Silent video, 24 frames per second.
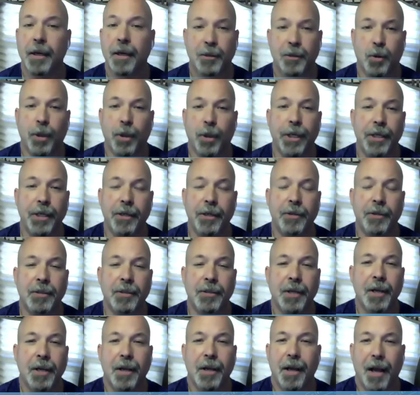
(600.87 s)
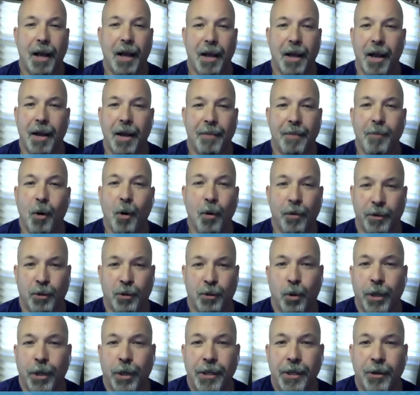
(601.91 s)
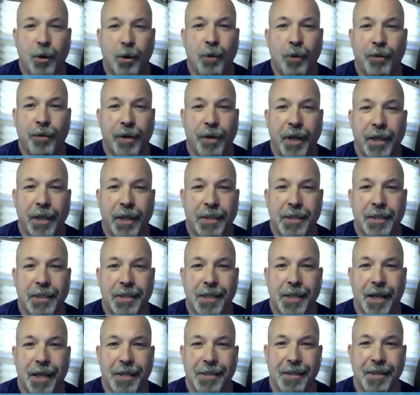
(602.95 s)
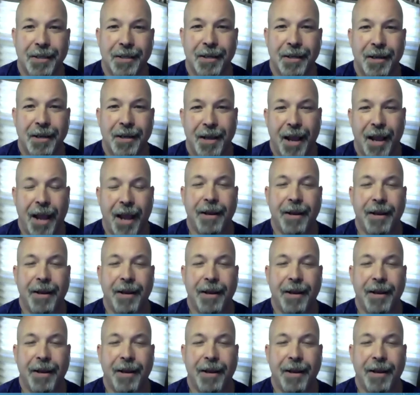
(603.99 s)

Twenty years, uh, um, twenty year overnight success. And yeah.